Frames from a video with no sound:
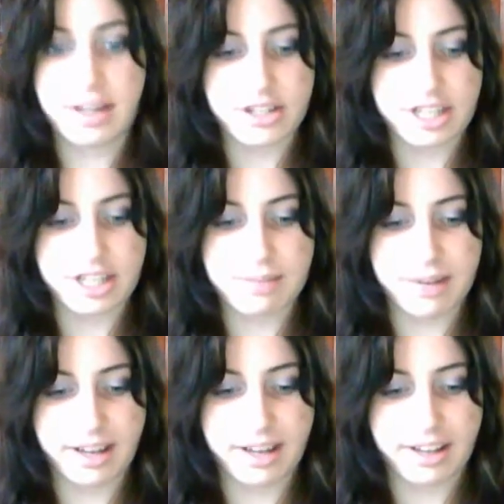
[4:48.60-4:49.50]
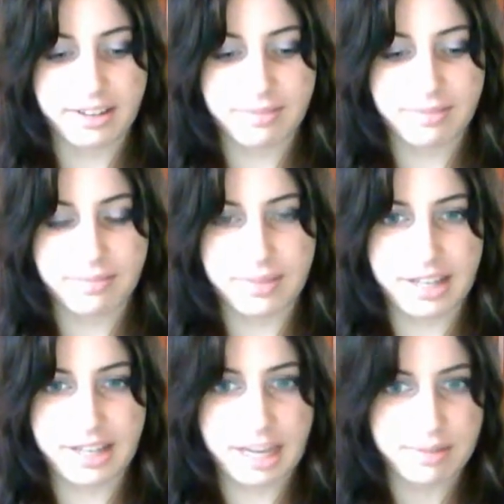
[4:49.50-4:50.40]
judging by the
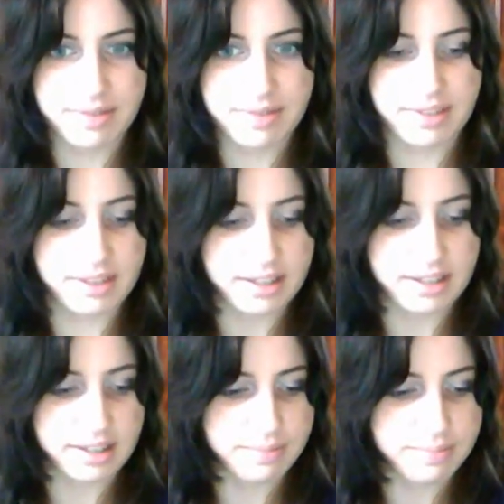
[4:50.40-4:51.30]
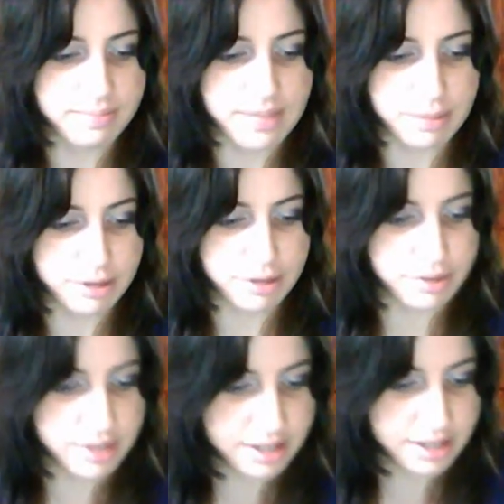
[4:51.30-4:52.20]
names of the same
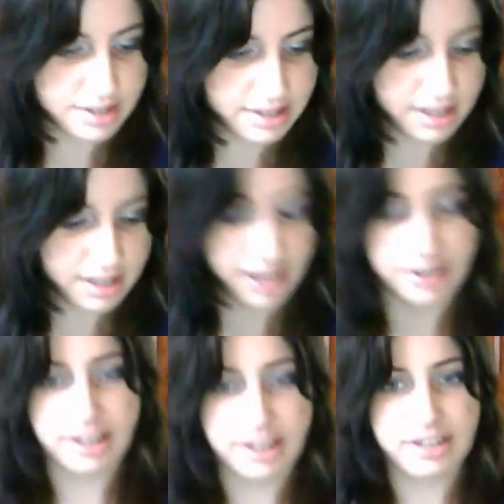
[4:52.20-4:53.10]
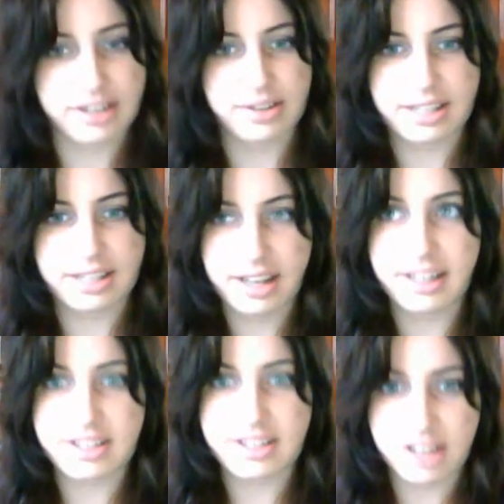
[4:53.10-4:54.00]
producers and creators, you can tell
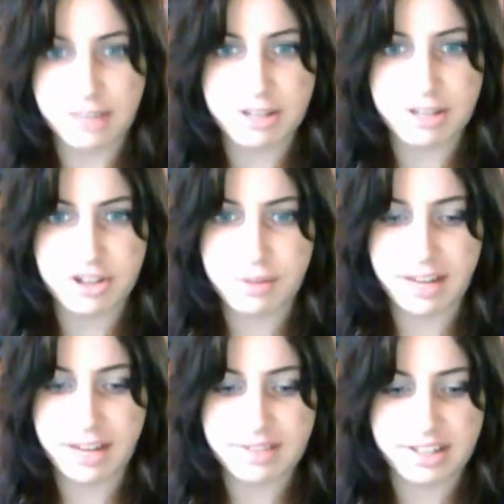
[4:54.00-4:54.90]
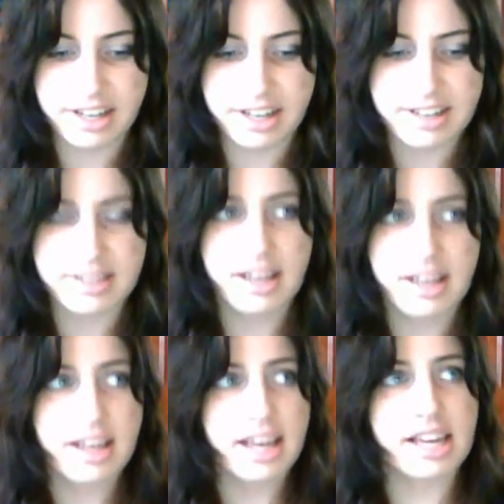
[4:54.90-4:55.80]
that it's not going to be too bad of a series.
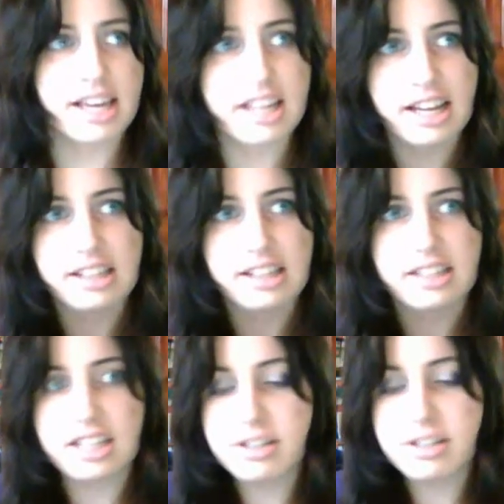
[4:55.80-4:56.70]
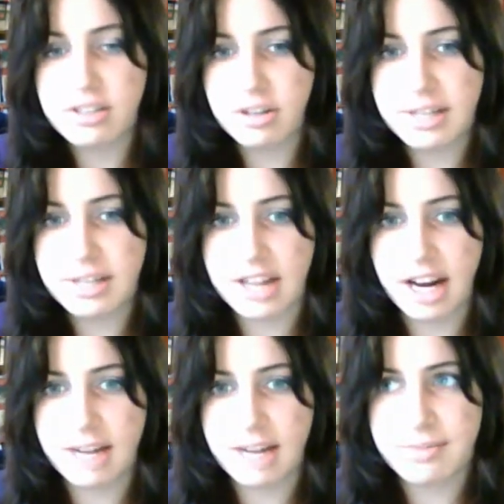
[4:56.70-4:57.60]
It can get a little slow at
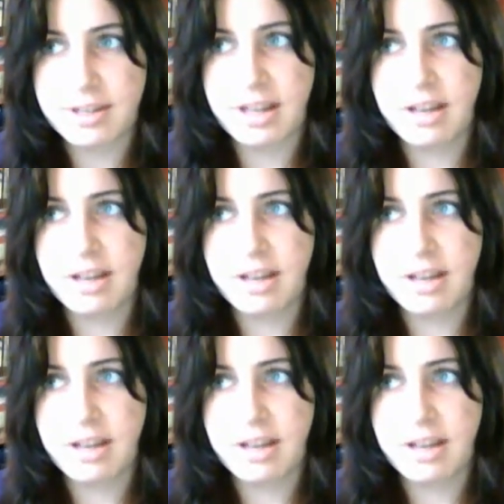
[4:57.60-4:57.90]
times,